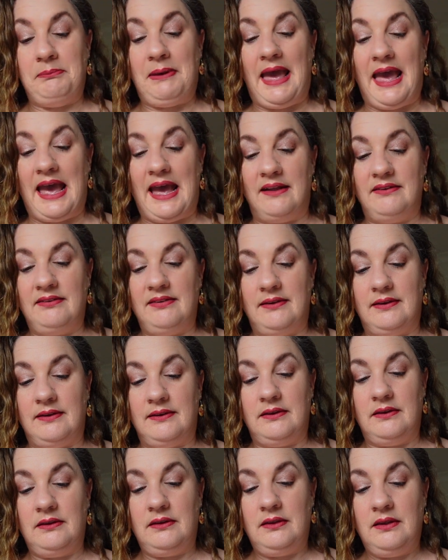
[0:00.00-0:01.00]

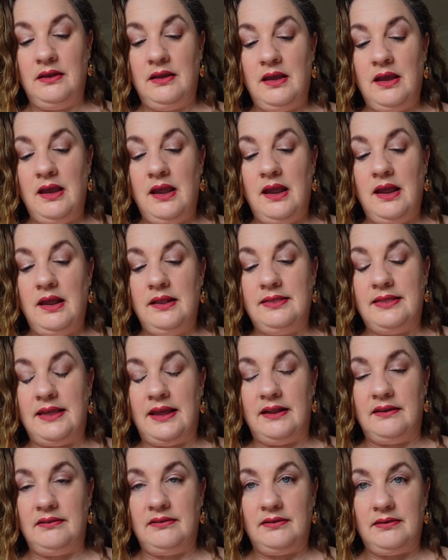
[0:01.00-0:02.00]
pattern
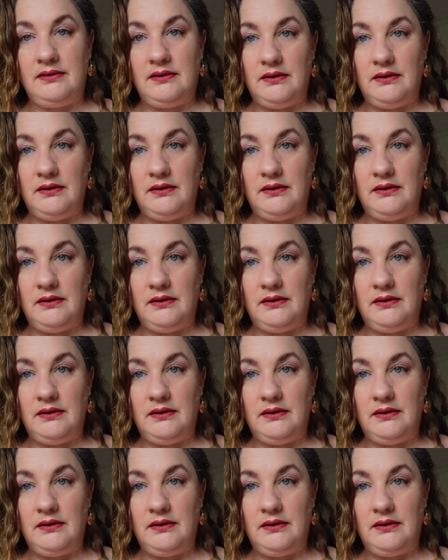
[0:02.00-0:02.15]
that